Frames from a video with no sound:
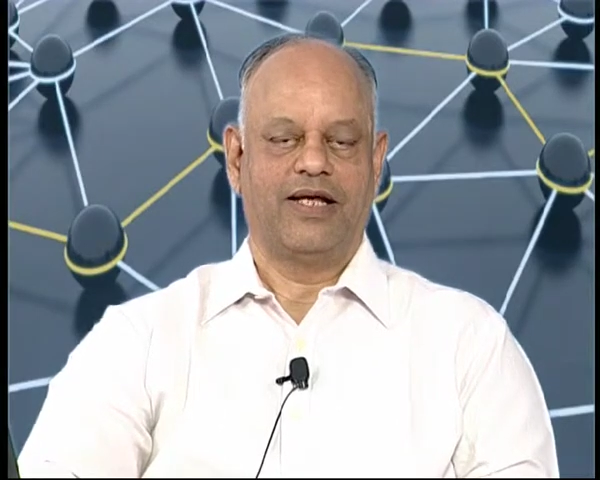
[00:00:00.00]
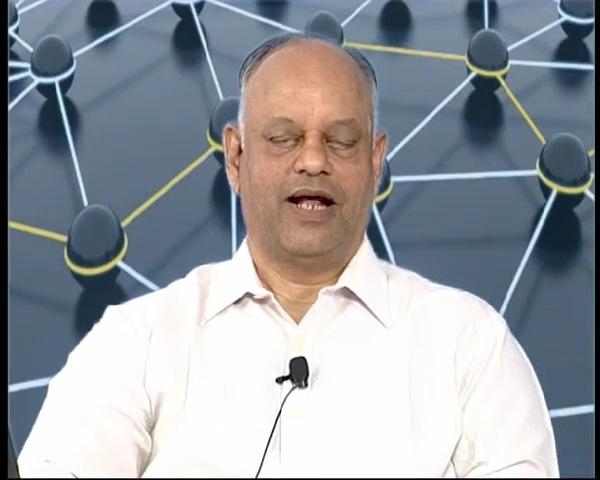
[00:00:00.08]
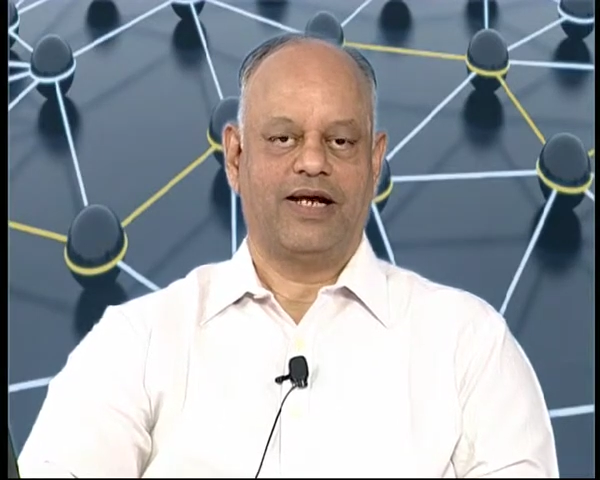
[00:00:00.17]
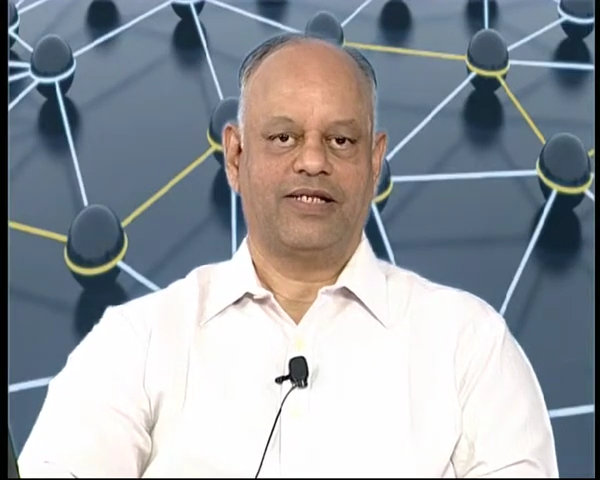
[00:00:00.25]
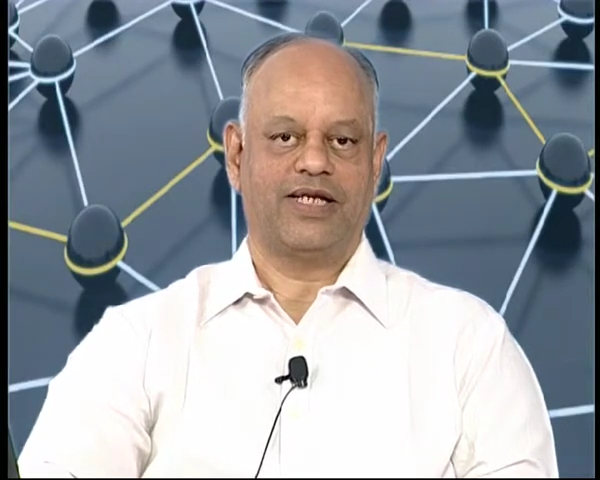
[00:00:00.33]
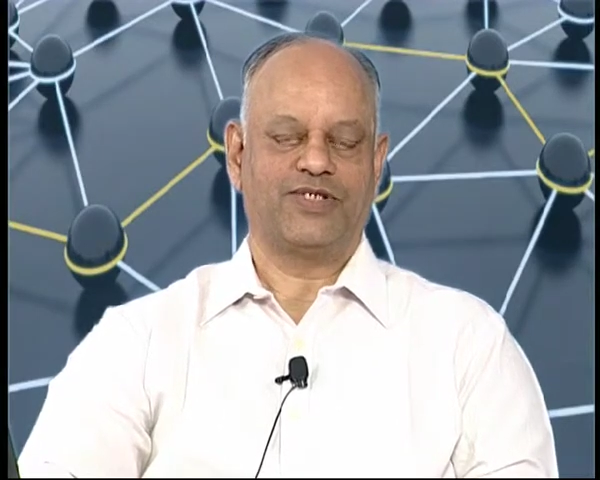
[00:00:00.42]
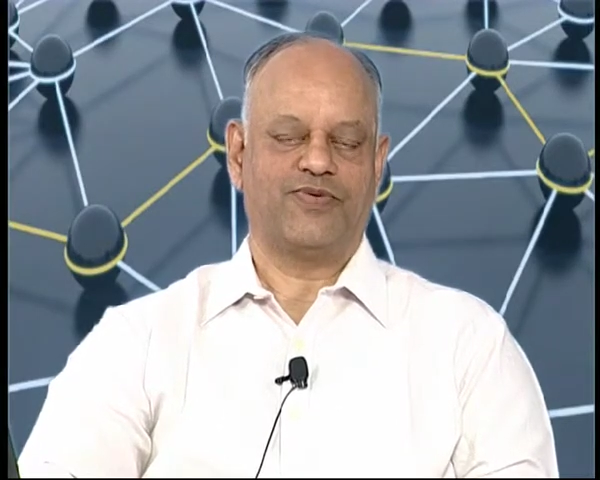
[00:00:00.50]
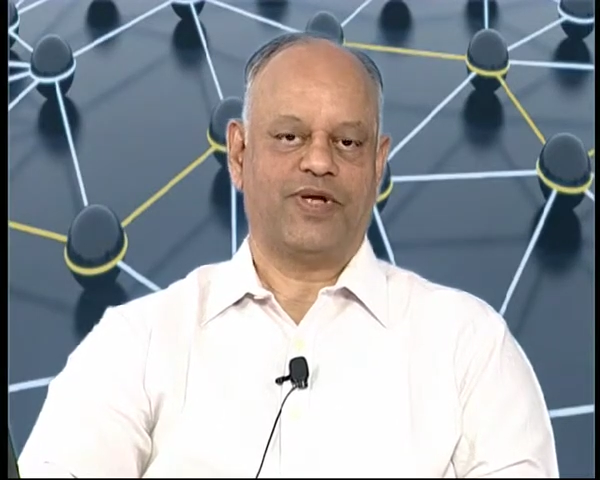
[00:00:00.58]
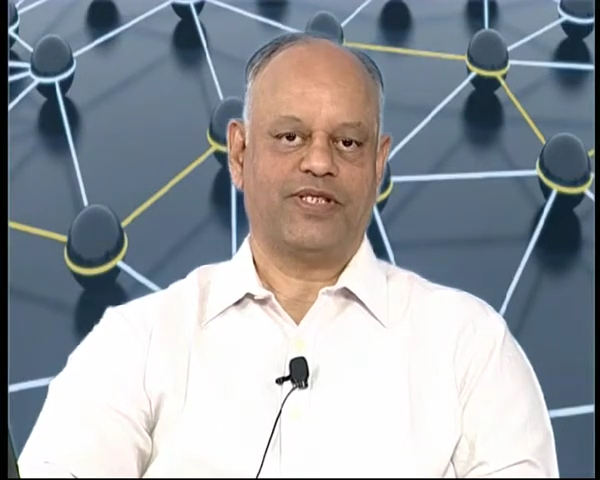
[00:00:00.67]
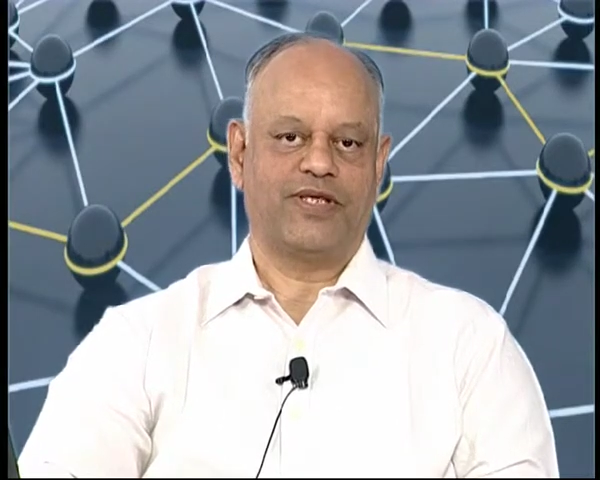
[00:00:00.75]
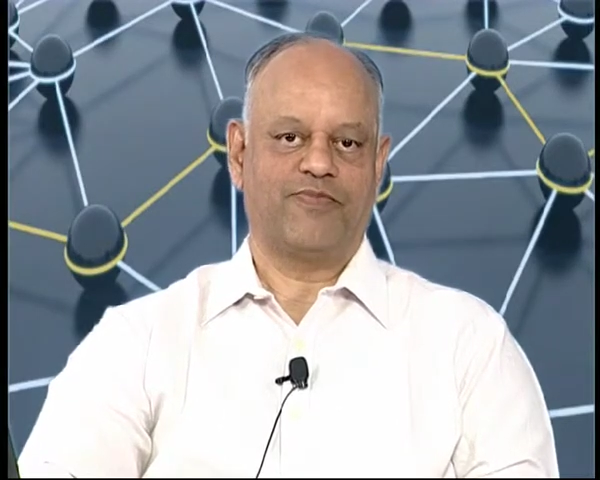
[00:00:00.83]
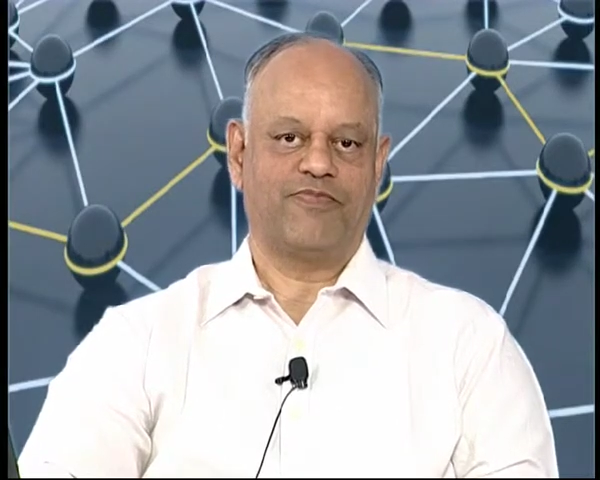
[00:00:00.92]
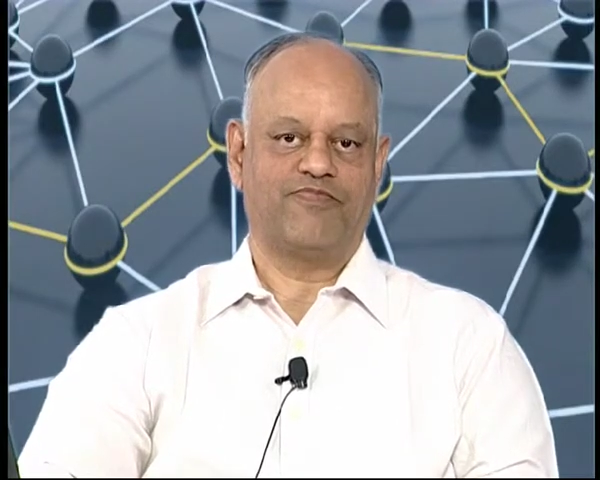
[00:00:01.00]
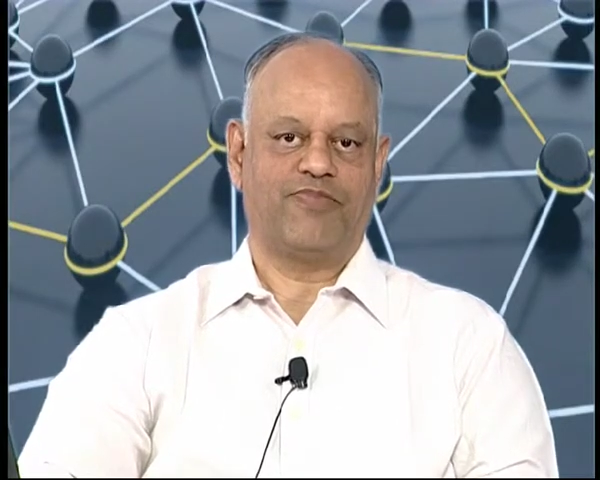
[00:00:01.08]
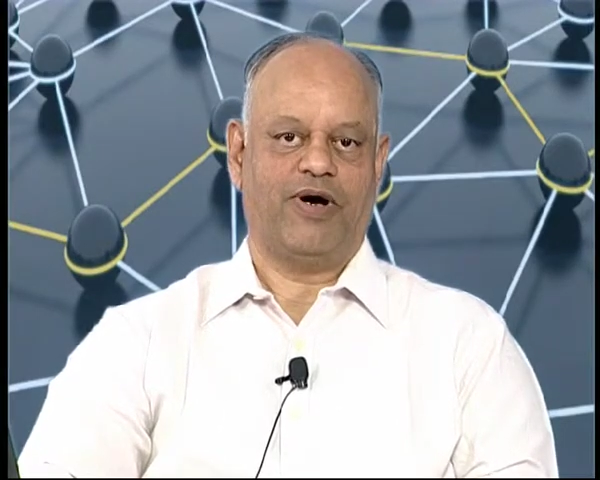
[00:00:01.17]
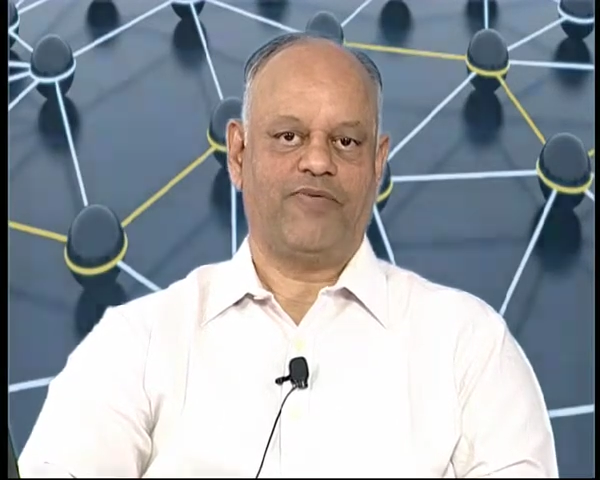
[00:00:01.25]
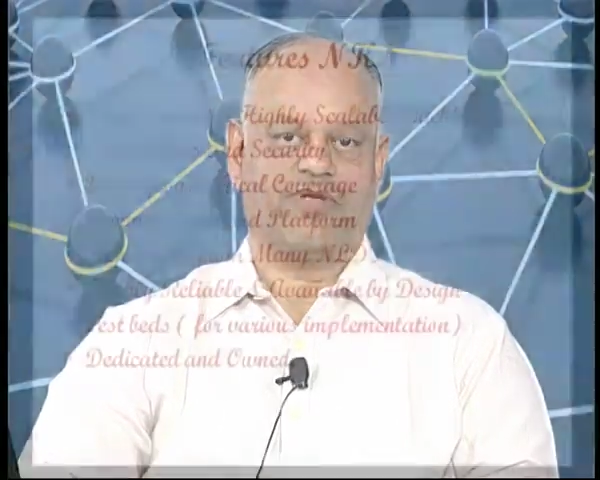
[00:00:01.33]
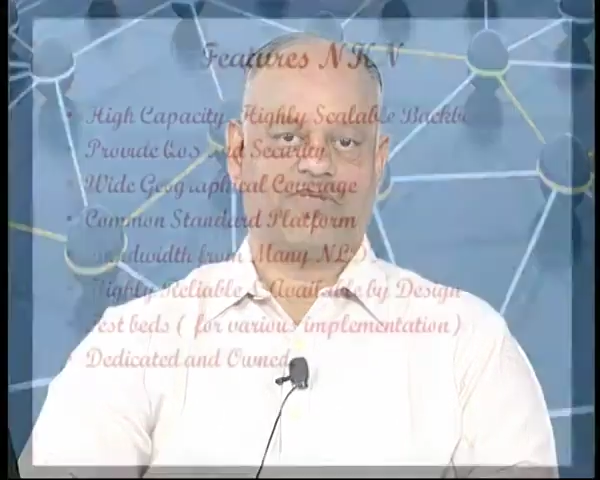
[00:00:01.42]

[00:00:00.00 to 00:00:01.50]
and that is where the power